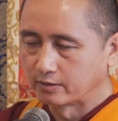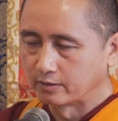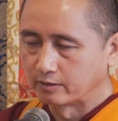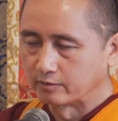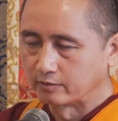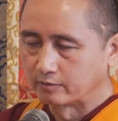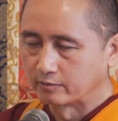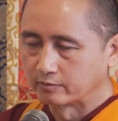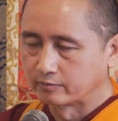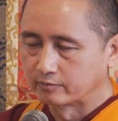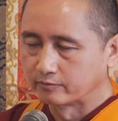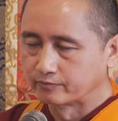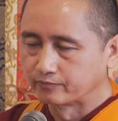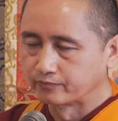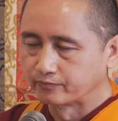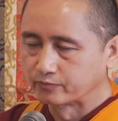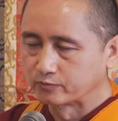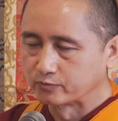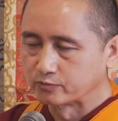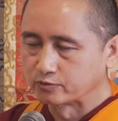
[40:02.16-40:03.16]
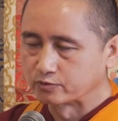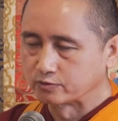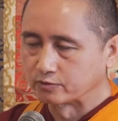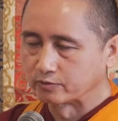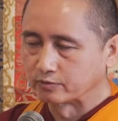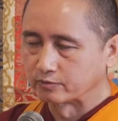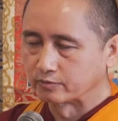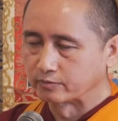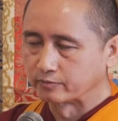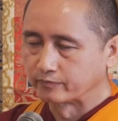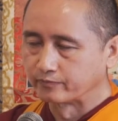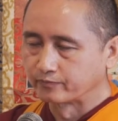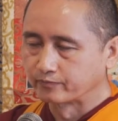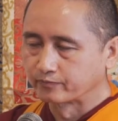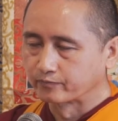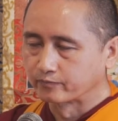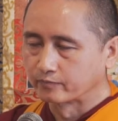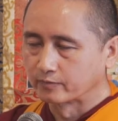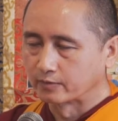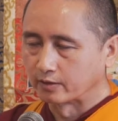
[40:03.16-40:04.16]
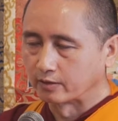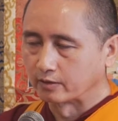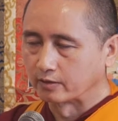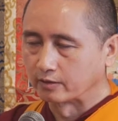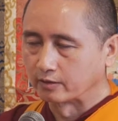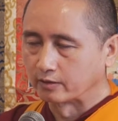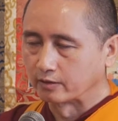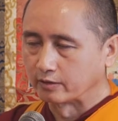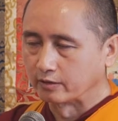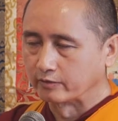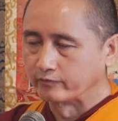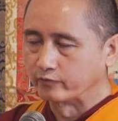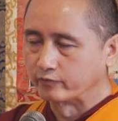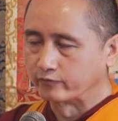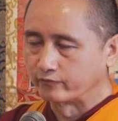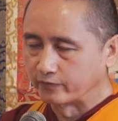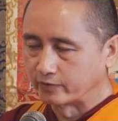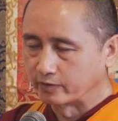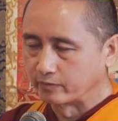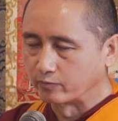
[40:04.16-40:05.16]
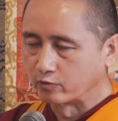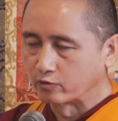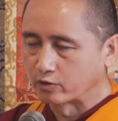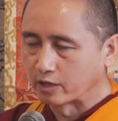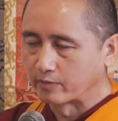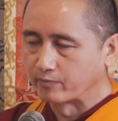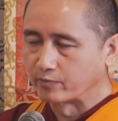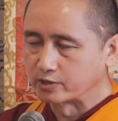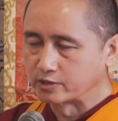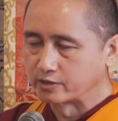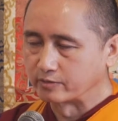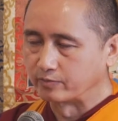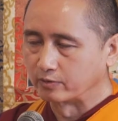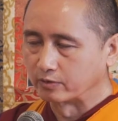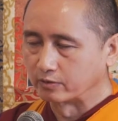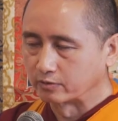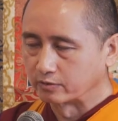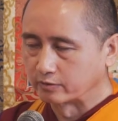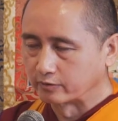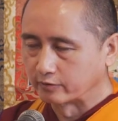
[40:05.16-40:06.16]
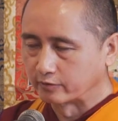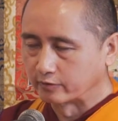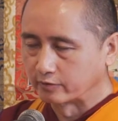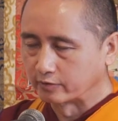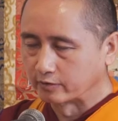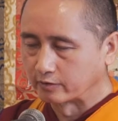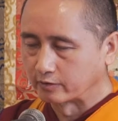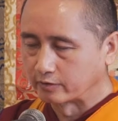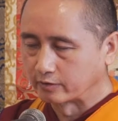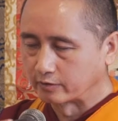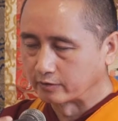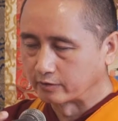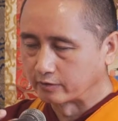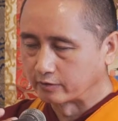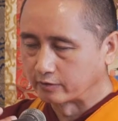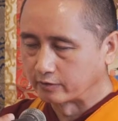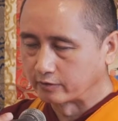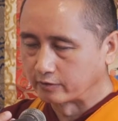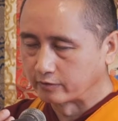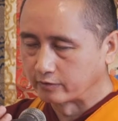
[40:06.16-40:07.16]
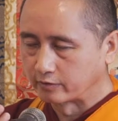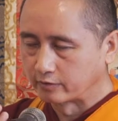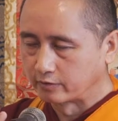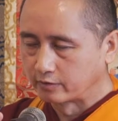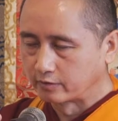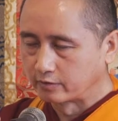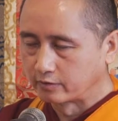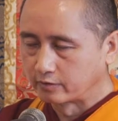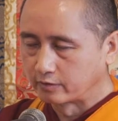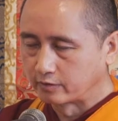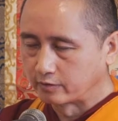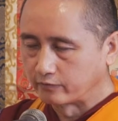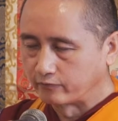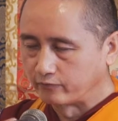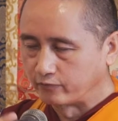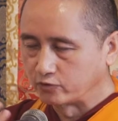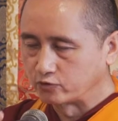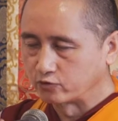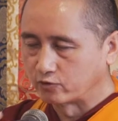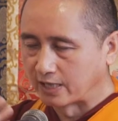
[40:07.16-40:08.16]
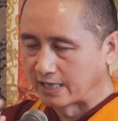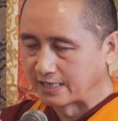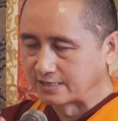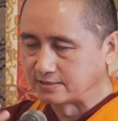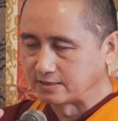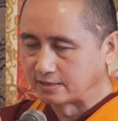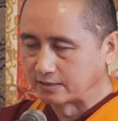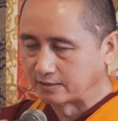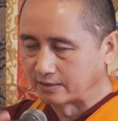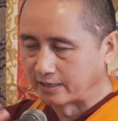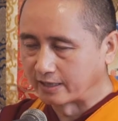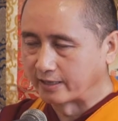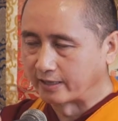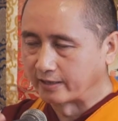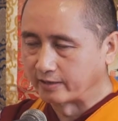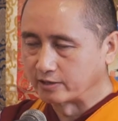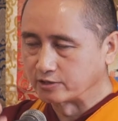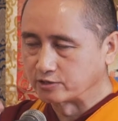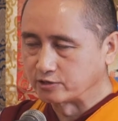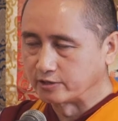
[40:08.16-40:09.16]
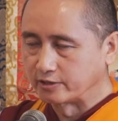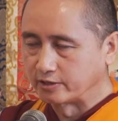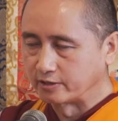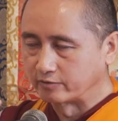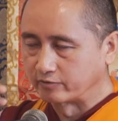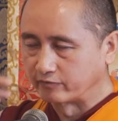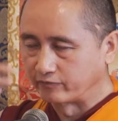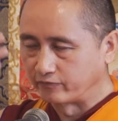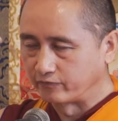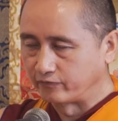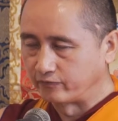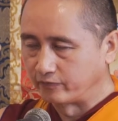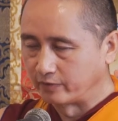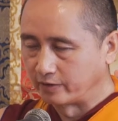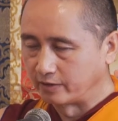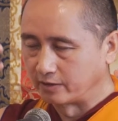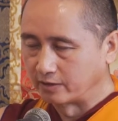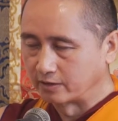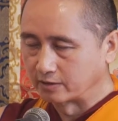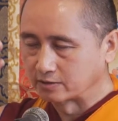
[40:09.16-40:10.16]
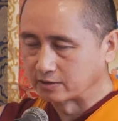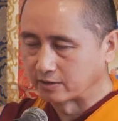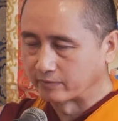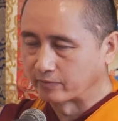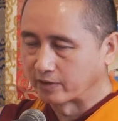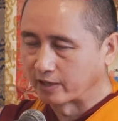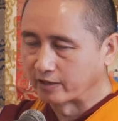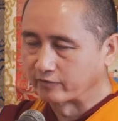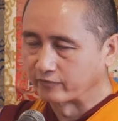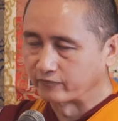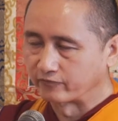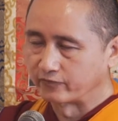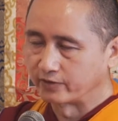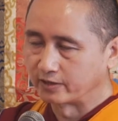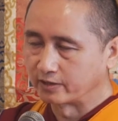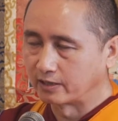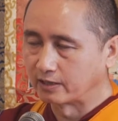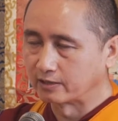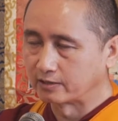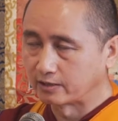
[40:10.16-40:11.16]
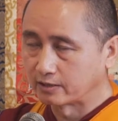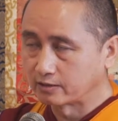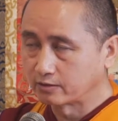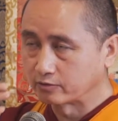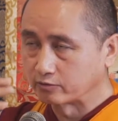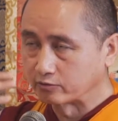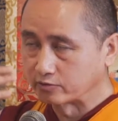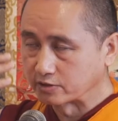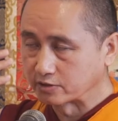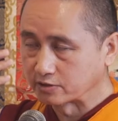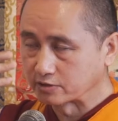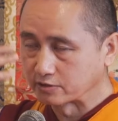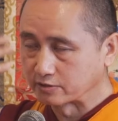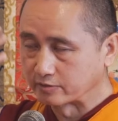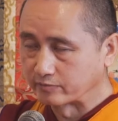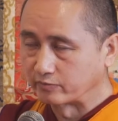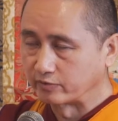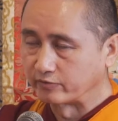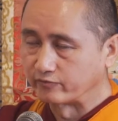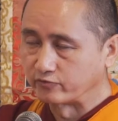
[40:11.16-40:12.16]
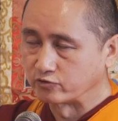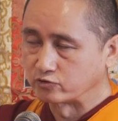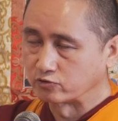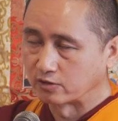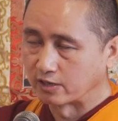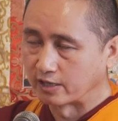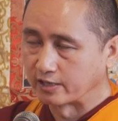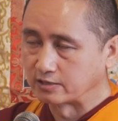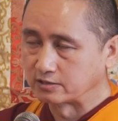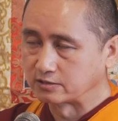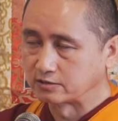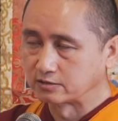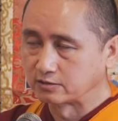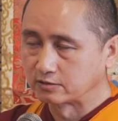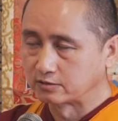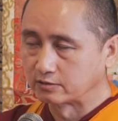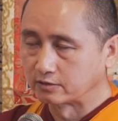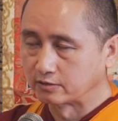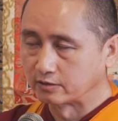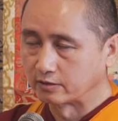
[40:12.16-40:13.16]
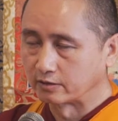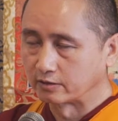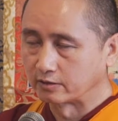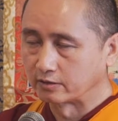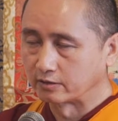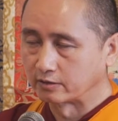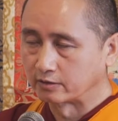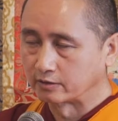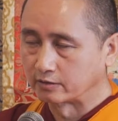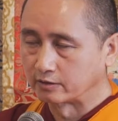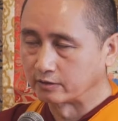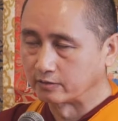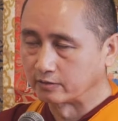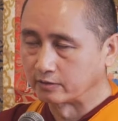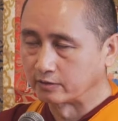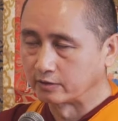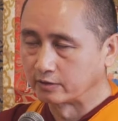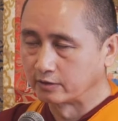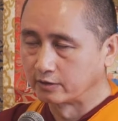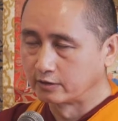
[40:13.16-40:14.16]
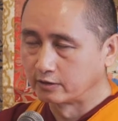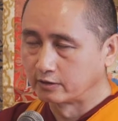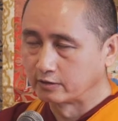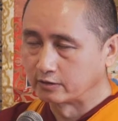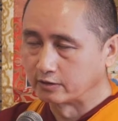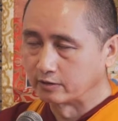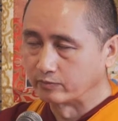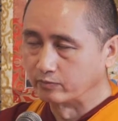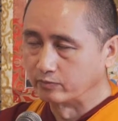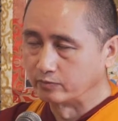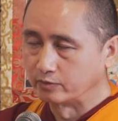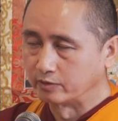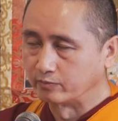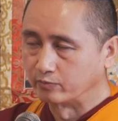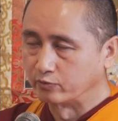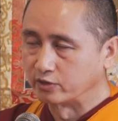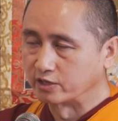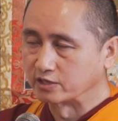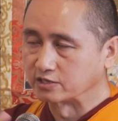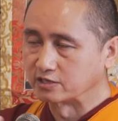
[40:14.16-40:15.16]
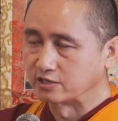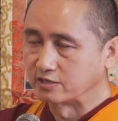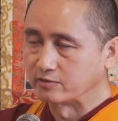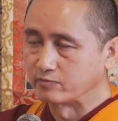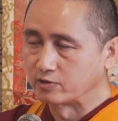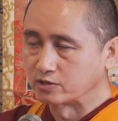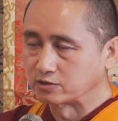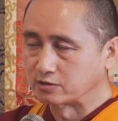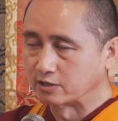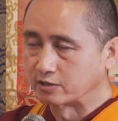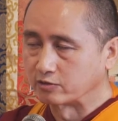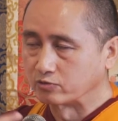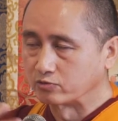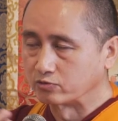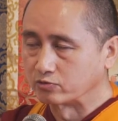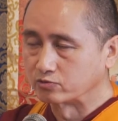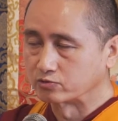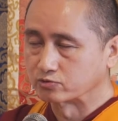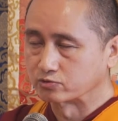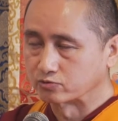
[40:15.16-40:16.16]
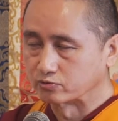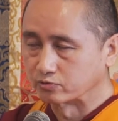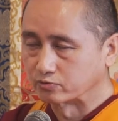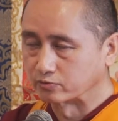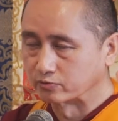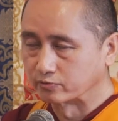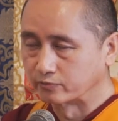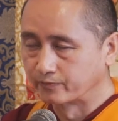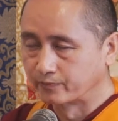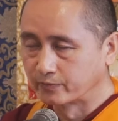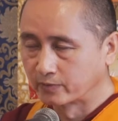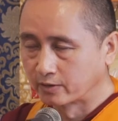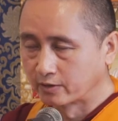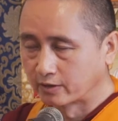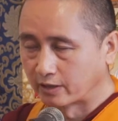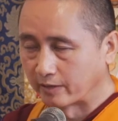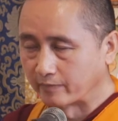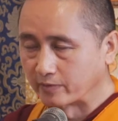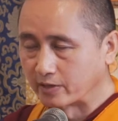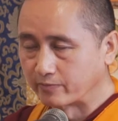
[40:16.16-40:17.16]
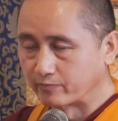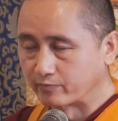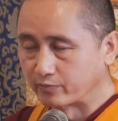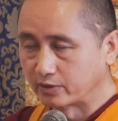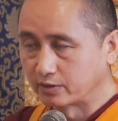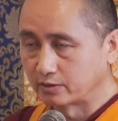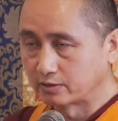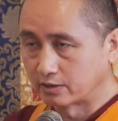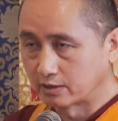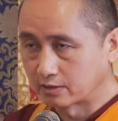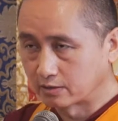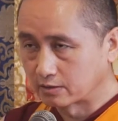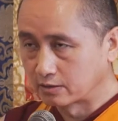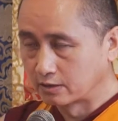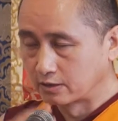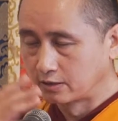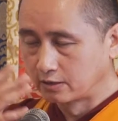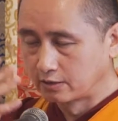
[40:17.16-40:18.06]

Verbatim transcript: you know. So uh, if you feel more comfortable uh, visualizing that energy in the in a, some kind of figure, then you just simply visualize uh, the, the the Buddha's image that you used to have imprint. Then